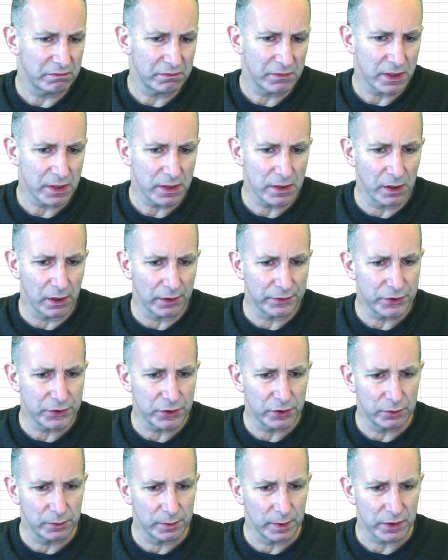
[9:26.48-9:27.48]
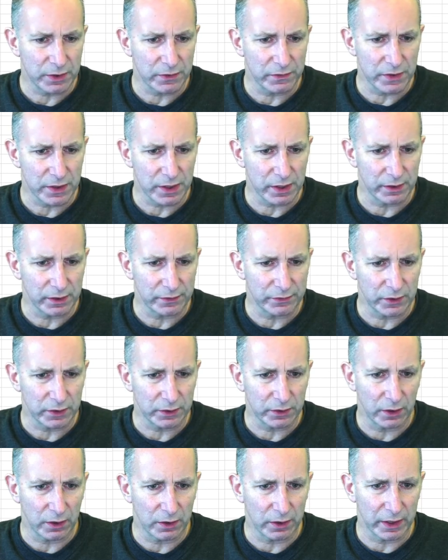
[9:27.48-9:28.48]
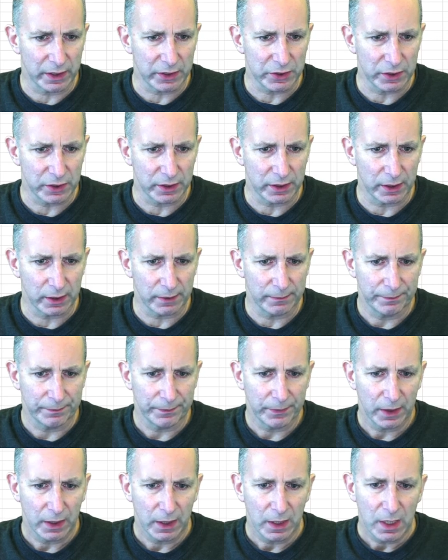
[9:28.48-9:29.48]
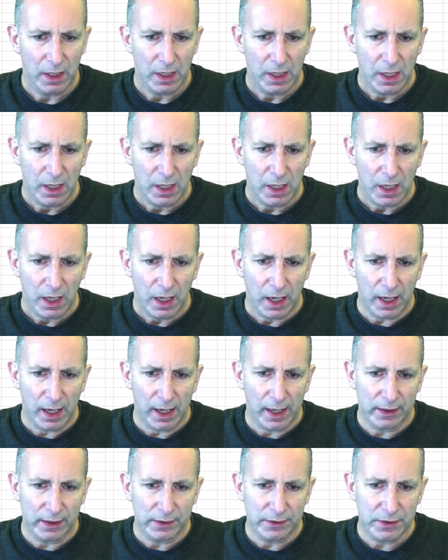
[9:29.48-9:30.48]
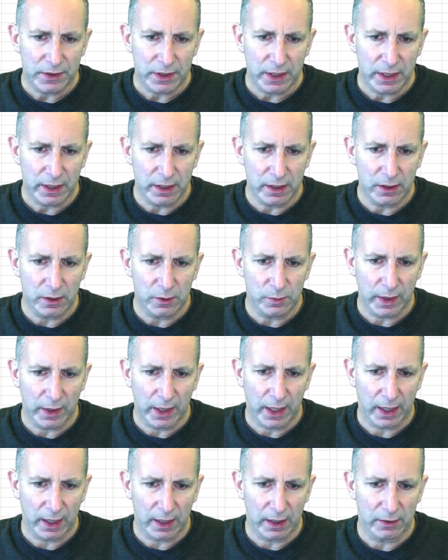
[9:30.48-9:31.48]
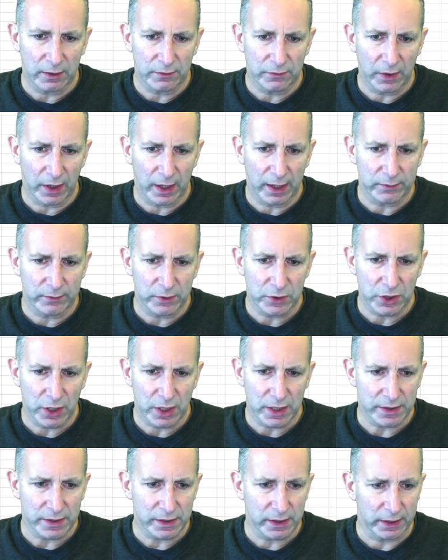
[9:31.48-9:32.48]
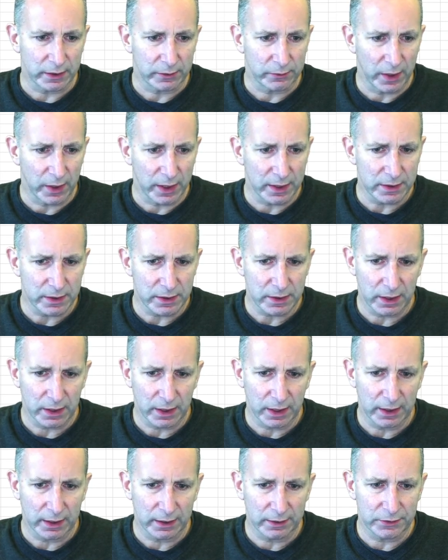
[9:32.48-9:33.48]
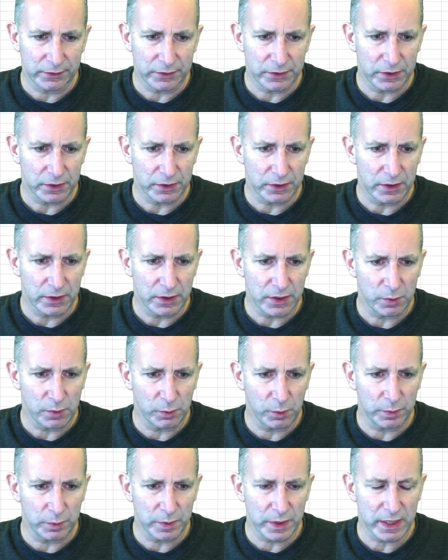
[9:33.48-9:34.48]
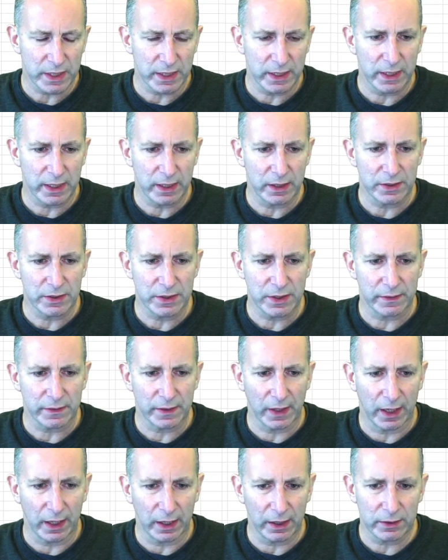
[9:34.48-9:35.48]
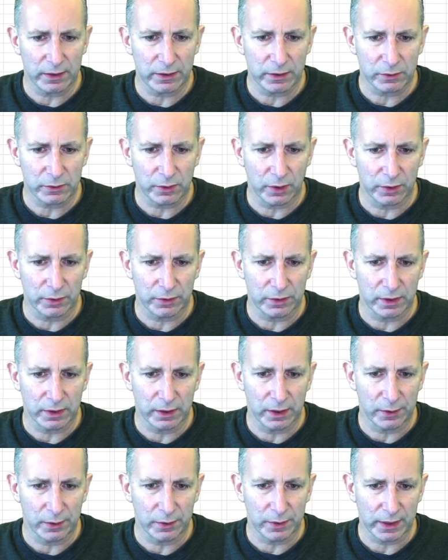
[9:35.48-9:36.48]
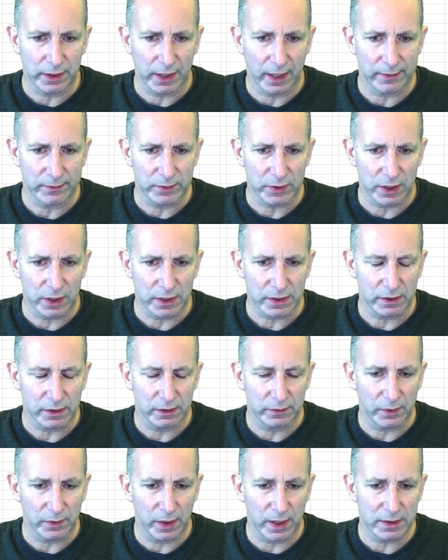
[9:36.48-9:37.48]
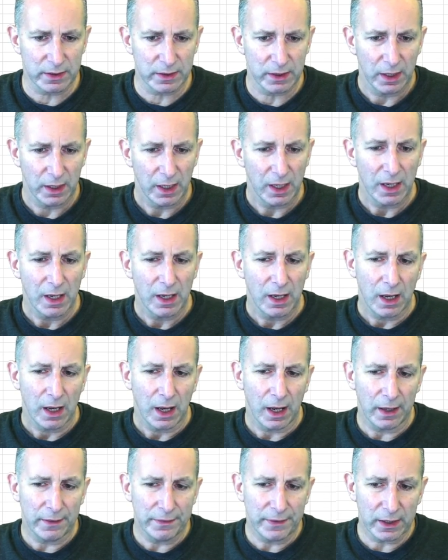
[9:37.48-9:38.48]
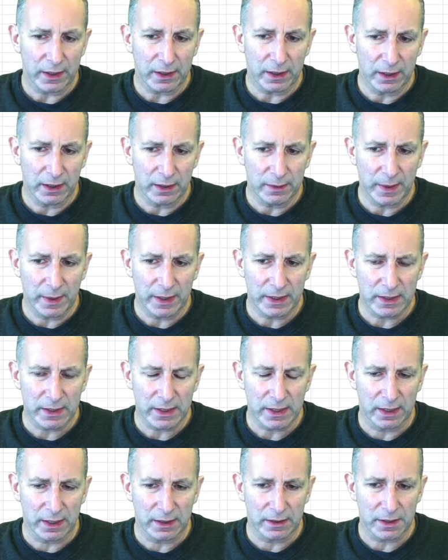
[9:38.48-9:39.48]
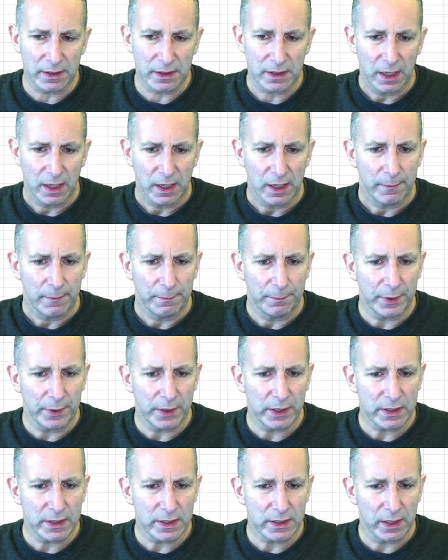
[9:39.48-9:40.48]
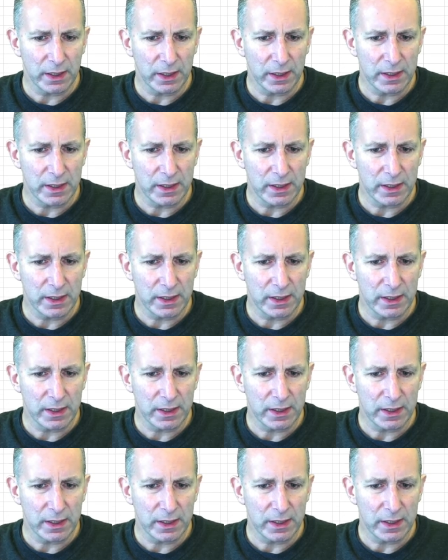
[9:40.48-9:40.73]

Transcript: there's not too much of a significant correlation here. And here we have average asking rent. And so what we see here is that the higher the growth, the lower the average asking rent. And that kind of makes sense, but it's